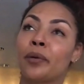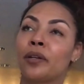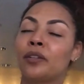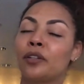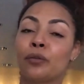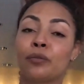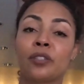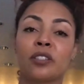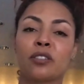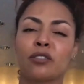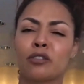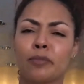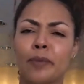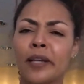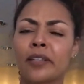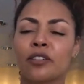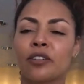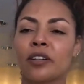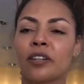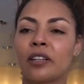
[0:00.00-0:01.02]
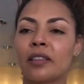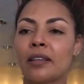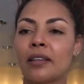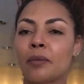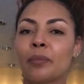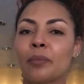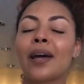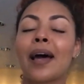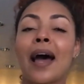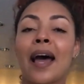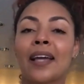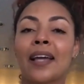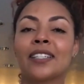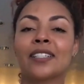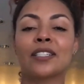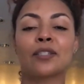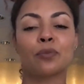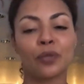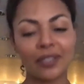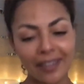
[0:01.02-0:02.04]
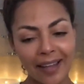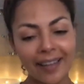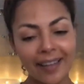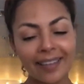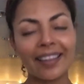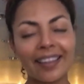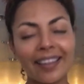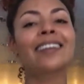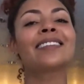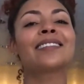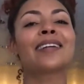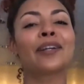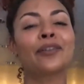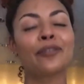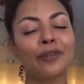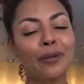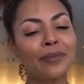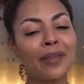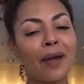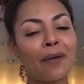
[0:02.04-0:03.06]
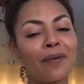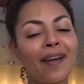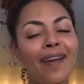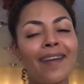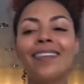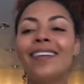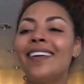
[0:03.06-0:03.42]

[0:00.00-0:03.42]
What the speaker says: No disrespect or anything, but I just would like that because I grew up that way.